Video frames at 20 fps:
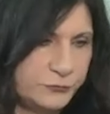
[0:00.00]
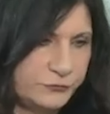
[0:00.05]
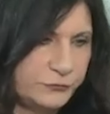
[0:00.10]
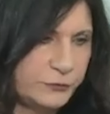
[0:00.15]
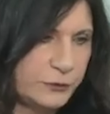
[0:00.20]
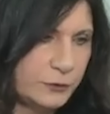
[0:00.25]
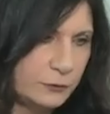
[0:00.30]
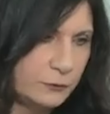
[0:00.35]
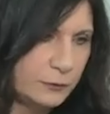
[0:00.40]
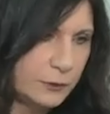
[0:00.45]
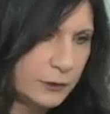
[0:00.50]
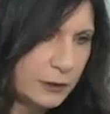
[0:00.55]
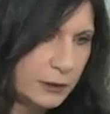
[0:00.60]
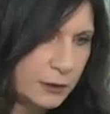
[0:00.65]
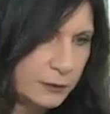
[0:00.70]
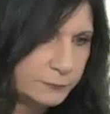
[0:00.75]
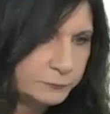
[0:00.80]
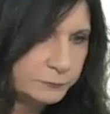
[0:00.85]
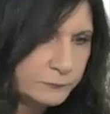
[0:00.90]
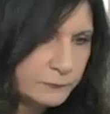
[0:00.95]

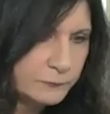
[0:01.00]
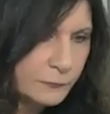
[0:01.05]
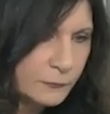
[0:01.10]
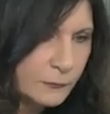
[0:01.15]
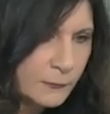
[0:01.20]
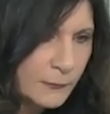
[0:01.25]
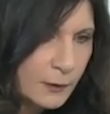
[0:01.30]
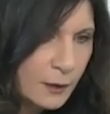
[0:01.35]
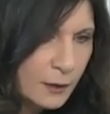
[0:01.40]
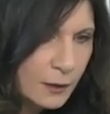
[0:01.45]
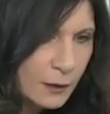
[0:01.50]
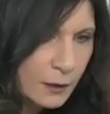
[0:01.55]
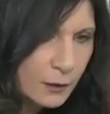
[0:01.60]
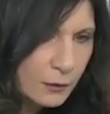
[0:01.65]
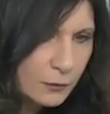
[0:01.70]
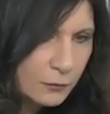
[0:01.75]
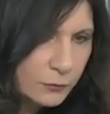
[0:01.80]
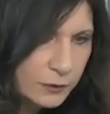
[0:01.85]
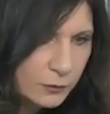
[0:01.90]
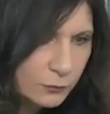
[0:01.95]
So
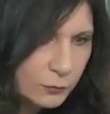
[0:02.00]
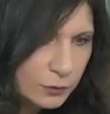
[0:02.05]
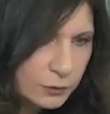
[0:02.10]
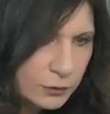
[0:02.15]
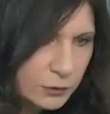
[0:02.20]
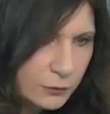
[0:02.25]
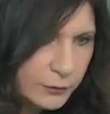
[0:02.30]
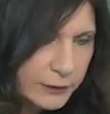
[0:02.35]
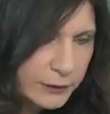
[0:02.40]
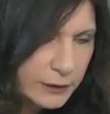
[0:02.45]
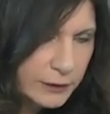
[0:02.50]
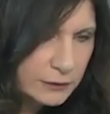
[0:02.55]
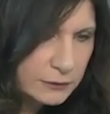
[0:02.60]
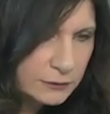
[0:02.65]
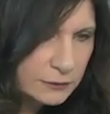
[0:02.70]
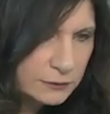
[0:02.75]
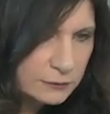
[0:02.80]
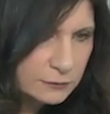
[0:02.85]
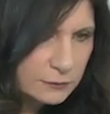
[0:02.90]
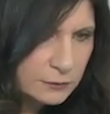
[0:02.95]
we will go ahead
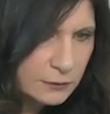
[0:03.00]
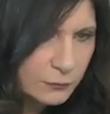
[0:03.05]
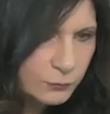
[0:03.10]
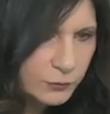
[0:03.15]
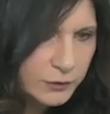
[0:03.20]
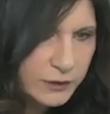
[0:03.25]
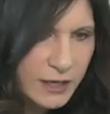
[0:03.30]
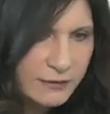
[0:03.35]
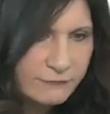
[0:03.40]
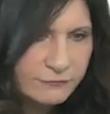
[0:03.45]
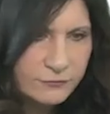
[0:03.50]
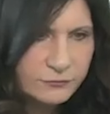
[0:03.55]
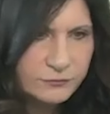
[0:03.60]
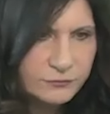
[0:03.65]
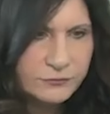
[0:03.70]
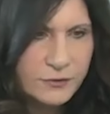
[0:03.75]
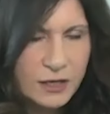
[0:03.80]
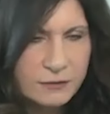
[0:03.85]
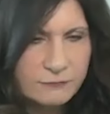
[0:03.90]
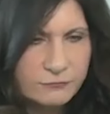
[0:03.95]
and we
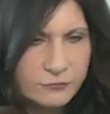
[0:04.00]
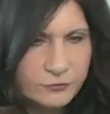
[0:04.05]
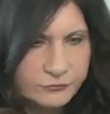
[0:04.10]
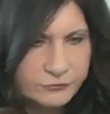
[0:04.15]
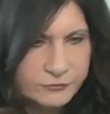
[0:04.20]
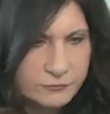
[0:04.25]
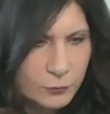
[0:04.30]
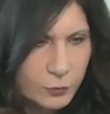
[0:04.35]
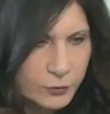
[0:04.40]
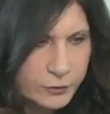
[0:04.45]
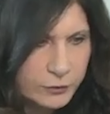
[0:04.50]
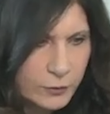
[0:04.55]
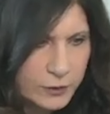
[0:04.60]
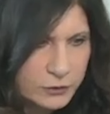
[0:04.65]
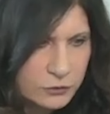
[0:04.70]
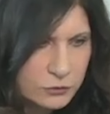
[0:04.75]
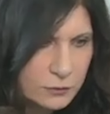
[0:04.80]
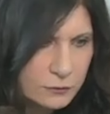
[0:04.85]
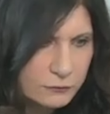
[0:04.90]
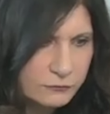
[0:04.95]
have time for some more
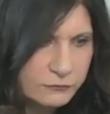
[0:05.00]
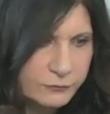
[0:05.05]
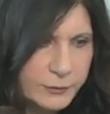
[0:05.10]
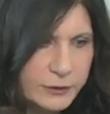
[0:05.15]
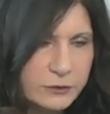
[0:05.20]
questions,